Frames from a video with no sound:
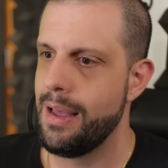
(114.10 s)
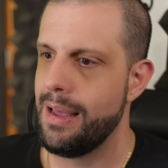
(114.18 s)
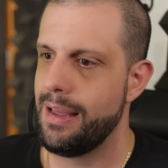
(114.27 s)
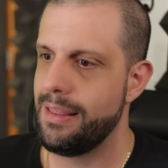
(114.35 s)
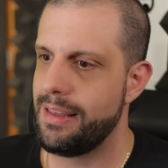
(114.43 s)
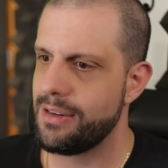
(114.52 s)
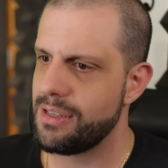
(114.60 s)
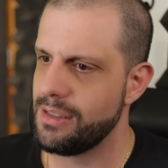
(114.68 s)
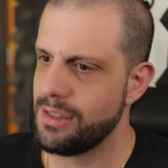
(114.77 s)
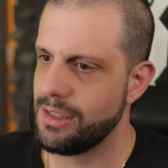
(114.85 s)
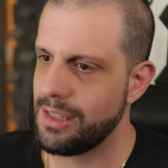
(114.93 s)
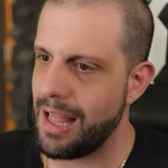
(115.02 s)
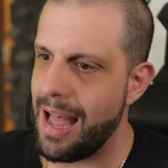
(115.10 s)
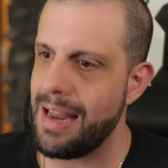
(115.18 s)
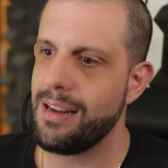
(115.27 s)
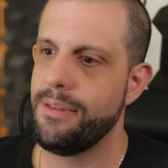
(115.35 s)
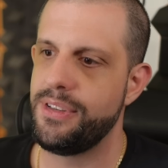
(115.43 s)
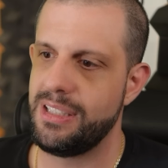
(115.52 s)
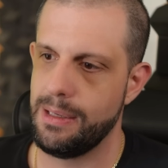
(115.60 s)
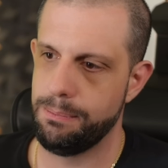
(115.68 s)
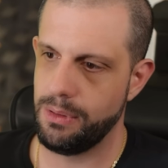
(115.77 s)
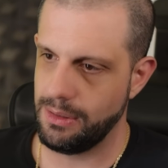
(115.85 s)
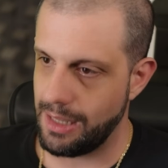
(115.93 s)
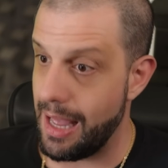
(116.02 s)
There's a lot of
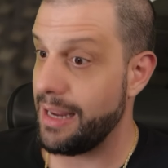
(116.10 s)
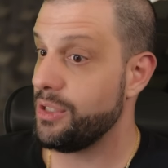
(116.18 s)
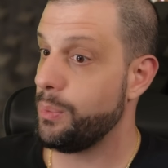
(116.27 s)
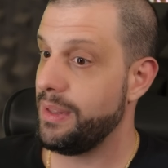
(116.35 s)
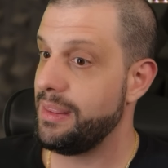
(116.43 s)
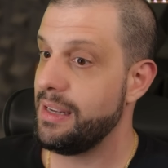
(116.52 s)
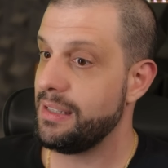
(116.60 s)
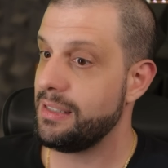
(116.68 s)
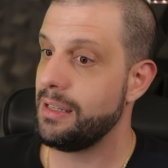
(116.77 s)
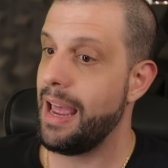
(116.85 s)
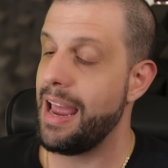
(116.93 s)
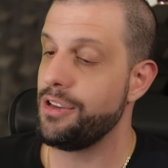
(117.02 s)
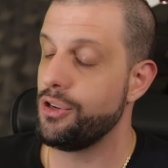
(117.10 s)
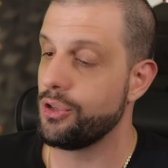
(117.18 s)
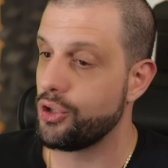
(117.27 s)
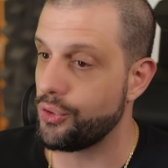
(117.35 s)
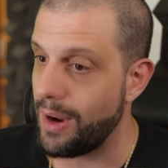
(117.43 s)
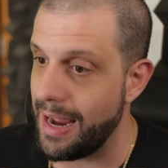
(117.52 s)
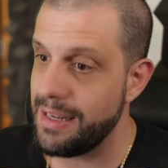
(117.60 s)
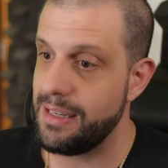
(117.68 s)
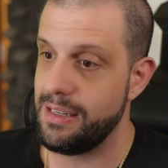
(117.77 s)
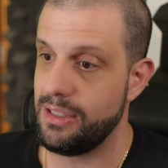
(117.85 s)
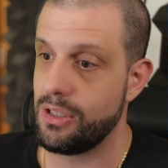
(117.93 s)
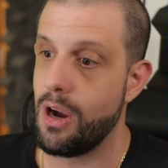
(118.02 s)
simple lines with this, and you're trying to
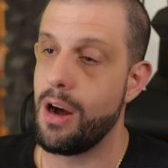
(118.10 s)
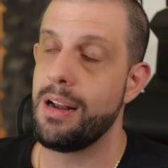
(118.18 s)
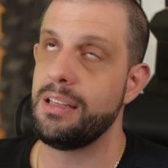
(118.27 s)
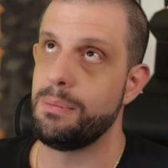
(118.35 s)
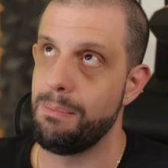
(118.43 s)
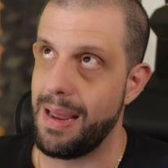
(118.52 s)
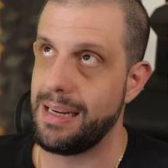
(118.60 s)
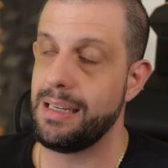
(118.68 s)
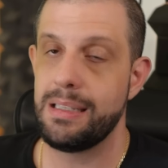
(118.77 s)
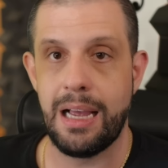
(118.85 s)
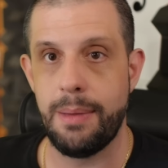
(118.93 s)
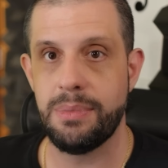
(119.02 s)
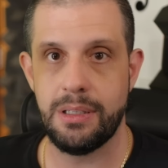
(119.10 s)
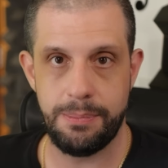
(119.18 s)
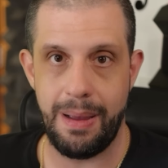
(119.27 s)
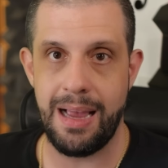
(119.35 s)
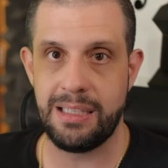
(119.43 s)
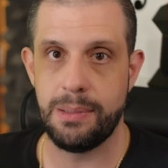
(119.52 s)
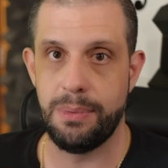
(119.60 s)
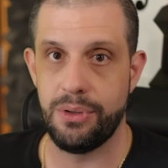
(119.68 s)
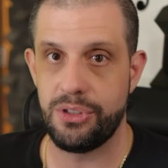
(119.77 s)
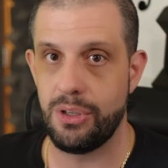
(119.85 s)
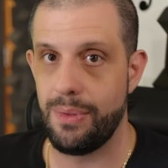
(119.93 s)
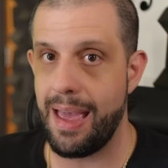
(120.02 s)
discard as many times as possible,
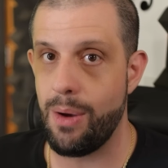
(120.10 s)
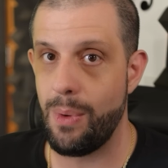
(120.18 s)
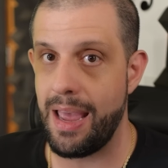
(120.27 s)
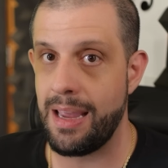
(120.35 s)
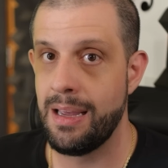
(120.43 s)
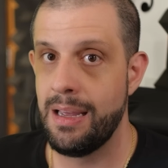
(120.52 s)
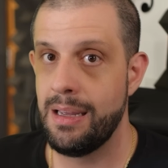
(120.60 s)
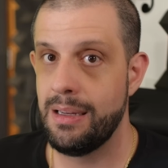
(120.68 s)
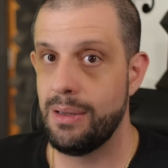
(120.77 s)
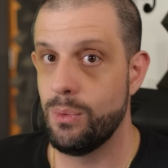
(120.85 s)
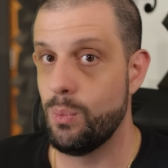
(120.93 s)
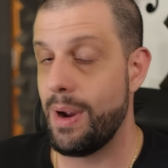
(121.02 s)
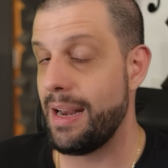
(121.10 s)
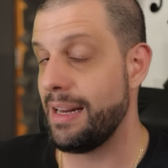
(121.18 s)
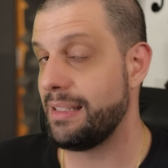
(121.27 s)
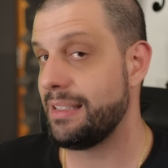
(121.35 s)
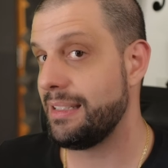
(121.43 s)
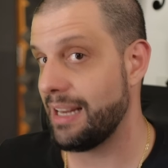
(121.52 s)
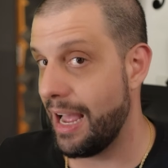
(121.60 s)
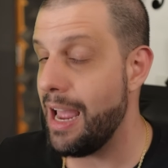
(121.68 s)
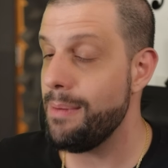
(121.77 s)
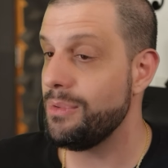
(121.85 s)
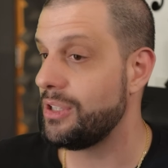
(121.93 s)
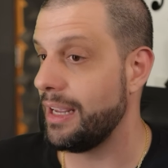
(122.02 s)
so that way, when it's
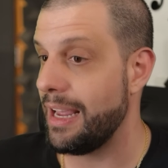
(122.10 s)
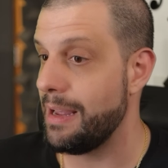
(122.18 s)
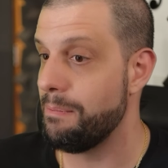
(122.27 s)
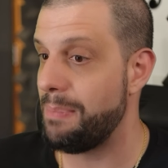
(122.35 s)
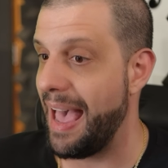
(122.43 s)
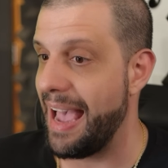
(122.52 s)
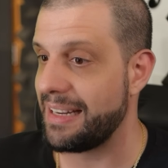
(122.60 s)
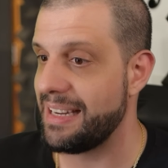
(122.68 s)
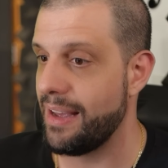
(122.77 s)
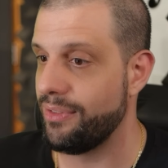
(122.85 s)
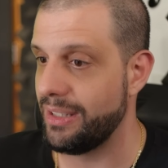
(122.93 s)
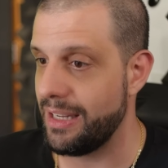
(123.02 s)
time to impact heavily,